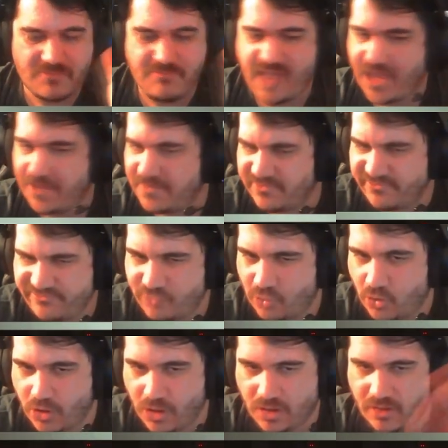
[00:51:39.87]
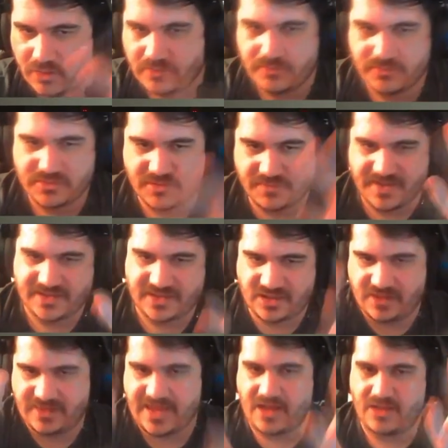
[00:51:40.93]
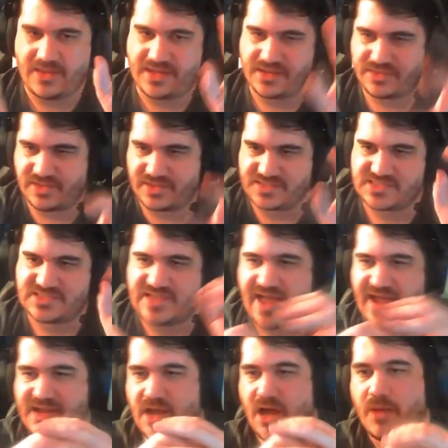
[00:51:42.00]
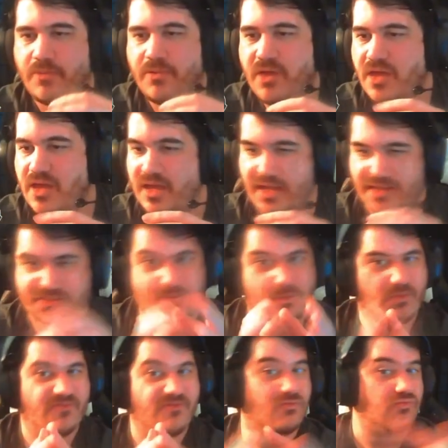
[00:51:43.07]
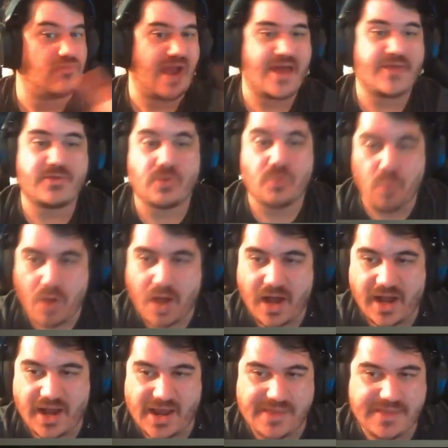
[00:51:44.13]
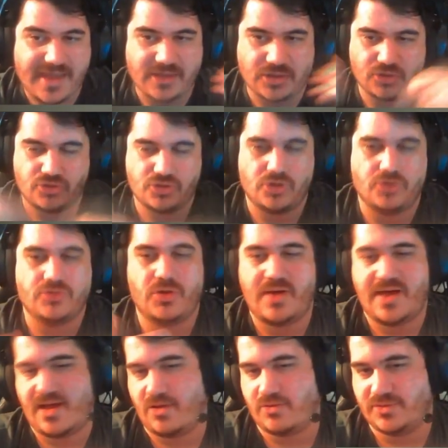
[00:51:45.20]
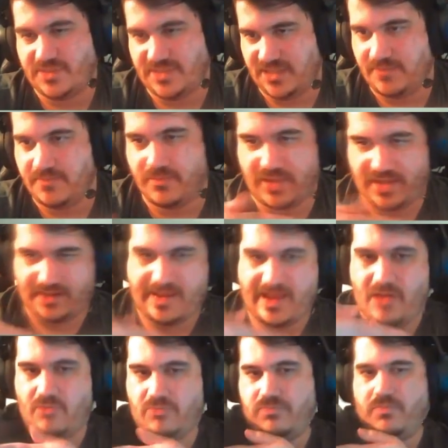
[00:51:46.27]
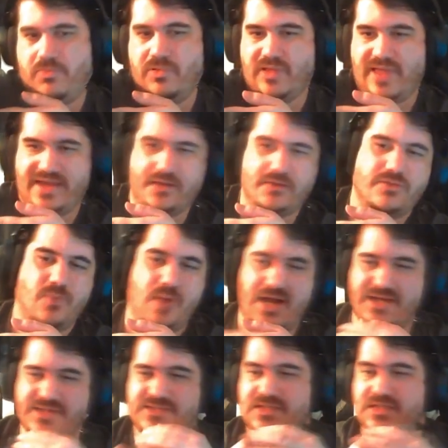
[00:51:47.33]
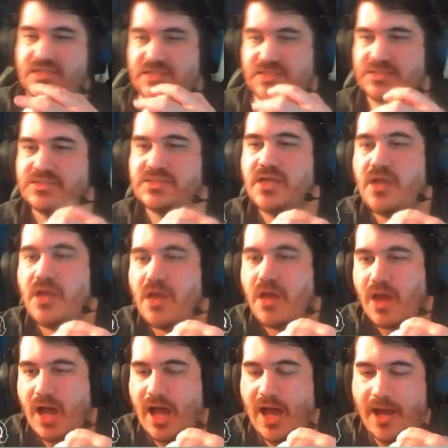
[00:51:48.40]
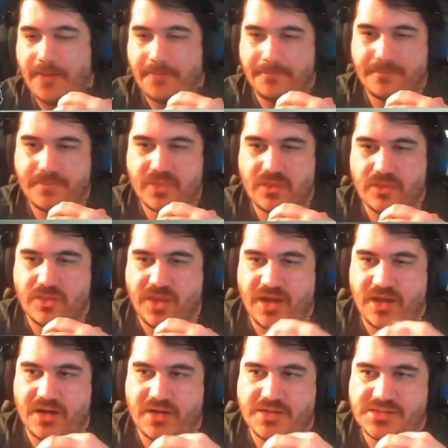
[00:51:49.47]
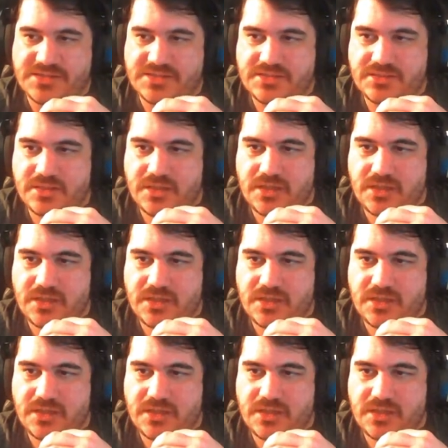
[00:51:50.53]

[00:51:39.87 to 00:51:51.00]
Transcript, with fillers: maybe 4, depending on how like things stack up. It's rather wide, and you don't know how deep, like how lengthwise it is. Okay. There's